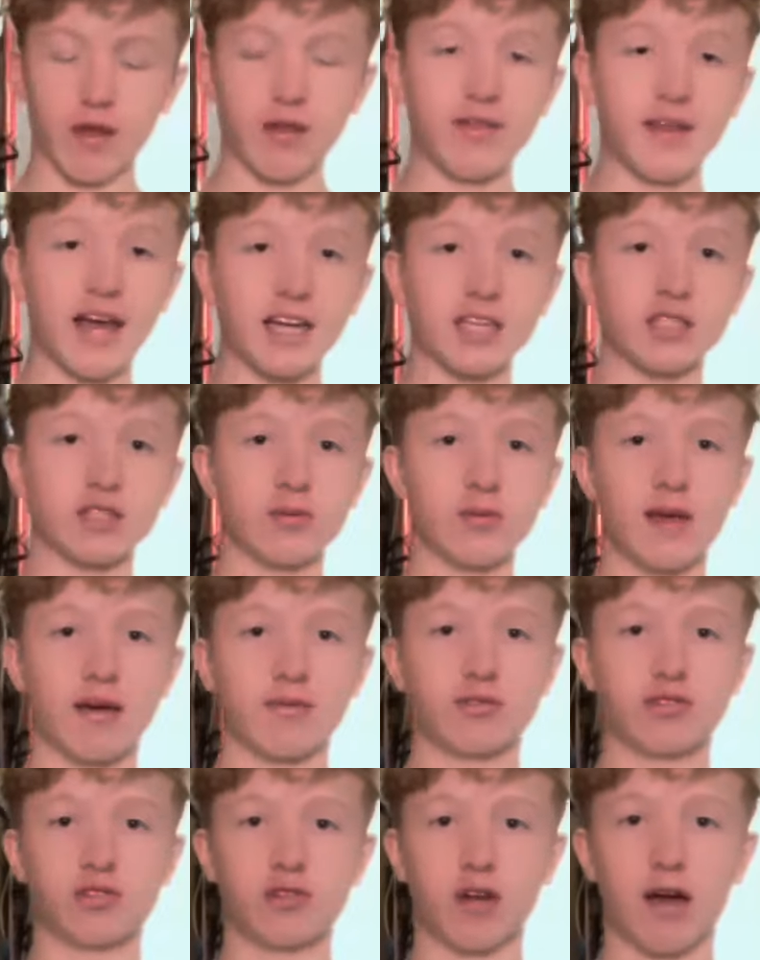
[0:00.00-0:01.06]
Next we
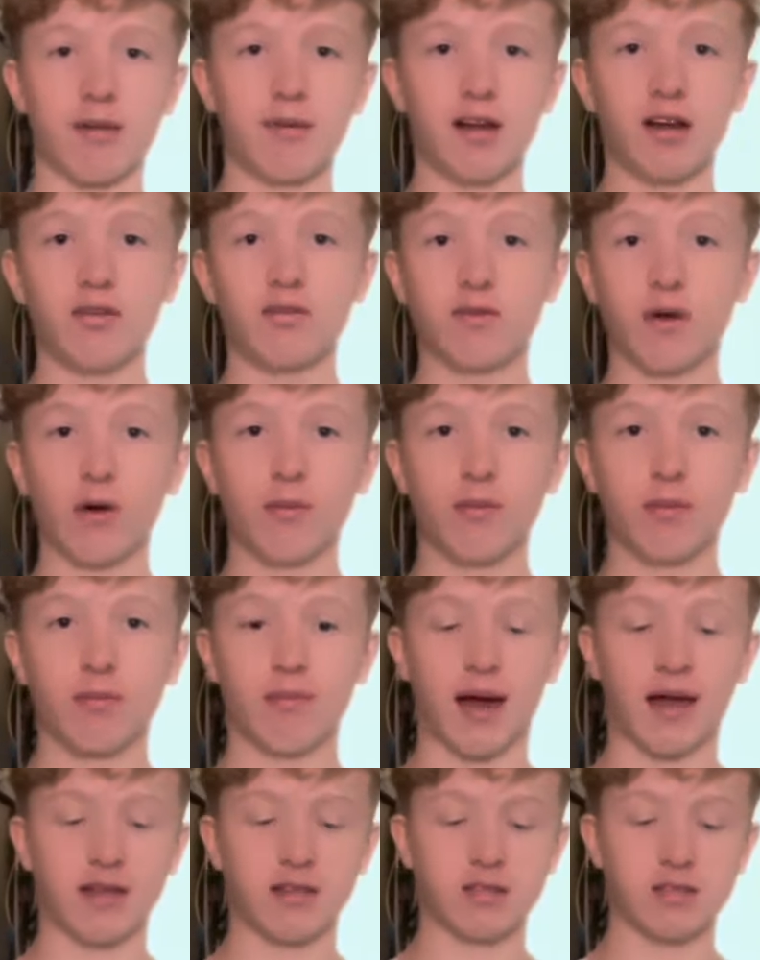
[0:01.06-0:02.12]
have strawberry rope
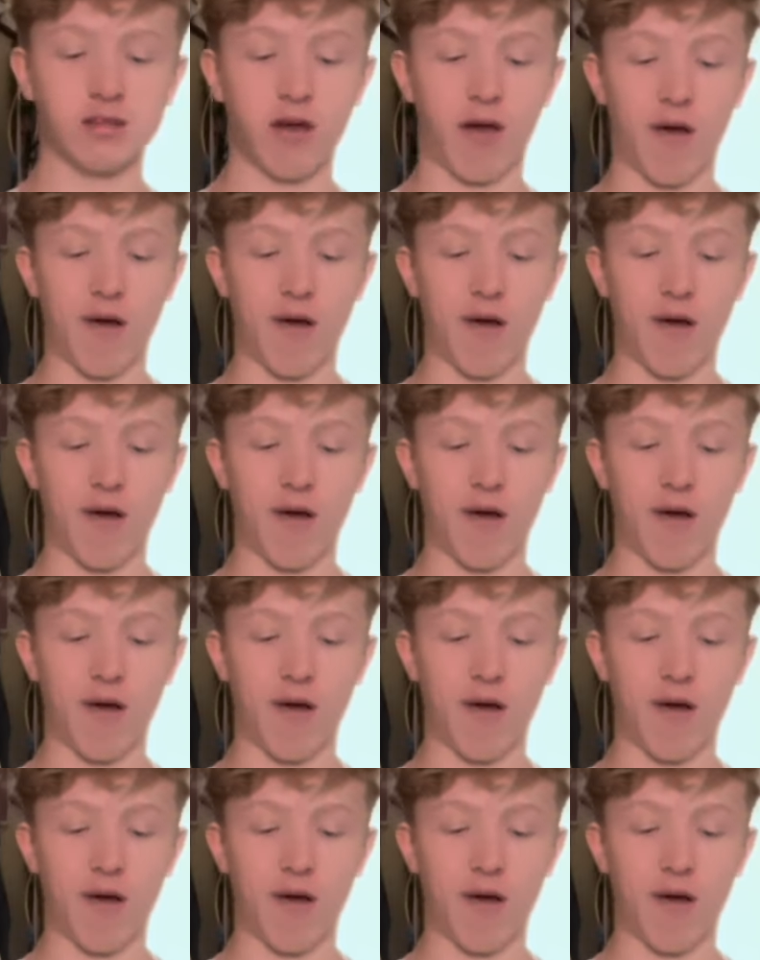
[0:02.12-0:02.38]
bites.